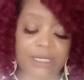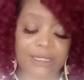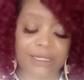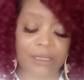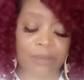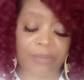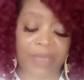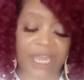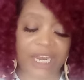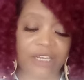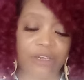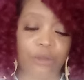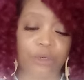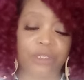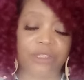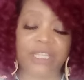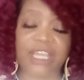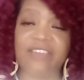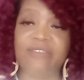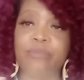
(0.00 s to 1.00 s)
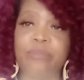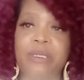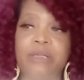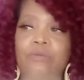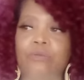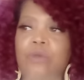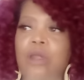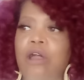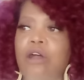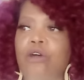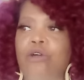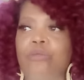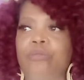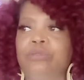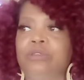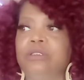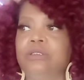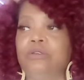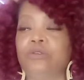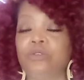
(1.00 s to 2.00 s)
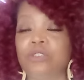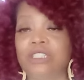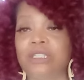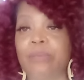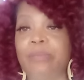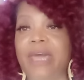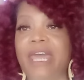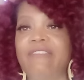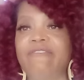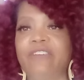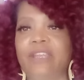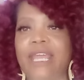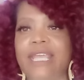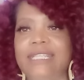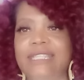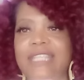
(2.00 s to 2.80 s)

somebody know that they've been wrong. Somebody feel like